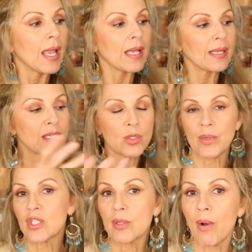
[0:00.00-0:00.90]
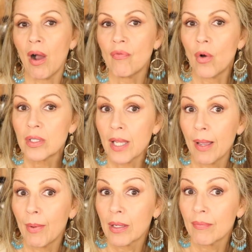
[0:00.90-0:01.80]
And I switch them off. One
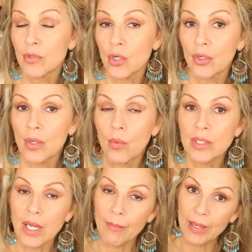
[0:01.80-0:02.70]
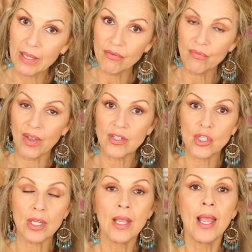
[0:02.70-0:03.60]
time I'll give them turkey, one time I give them
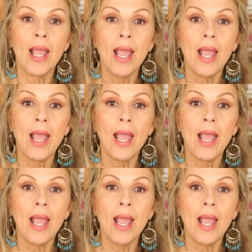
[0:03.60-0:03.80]
veggie.